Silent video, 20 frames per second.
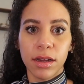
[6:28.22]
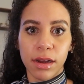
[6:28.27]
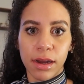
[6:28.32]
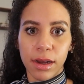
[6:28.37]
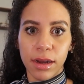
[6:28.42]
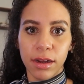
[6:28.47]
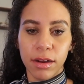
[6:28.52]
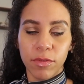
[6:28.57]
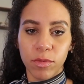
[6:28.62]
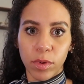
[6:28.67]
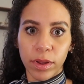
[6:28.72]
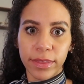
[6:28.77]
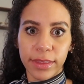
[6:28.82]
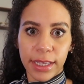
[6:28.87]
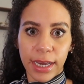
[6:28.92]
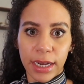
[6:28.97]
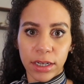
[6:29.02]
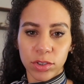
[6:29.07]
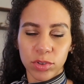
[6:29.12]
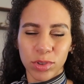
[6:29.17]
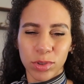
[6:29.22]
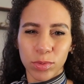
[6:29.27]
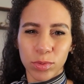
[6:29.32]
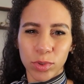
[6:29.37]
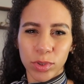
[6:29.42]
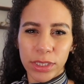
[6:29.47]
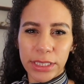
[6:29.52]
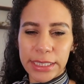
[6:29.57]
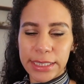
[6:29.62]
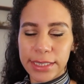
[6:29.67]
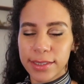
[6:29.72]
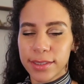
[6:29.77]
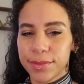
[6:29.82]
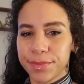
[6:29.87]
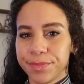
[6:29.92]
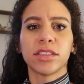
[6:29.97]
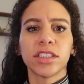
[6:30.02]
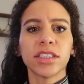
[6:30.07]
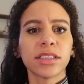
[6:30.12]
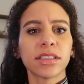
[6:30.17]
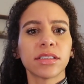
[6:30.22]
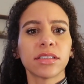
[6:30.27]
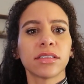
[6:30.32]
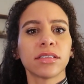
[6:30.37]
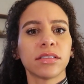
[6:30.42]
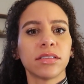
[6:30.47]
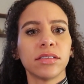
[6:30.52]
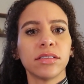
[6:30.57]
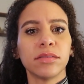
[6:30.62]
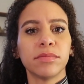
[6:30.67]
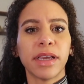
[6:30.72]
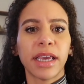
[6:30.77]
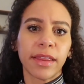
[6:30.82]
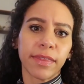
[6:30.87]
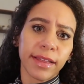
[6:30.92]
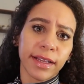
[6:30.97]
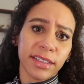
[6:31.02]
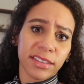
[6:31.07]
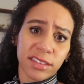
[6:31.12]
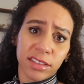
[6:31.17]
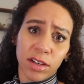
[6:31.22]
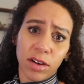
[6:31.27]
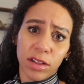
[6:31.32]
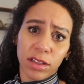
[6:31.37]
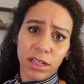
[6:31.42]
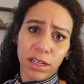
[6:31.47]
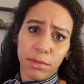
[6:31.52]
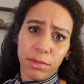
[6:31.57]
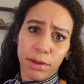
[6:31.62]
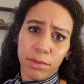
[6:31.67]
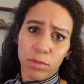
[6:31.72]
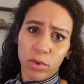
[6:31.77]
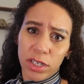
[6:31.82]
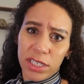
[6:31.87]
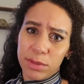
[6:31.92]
of what the actual rule is, just to make things go a little bit more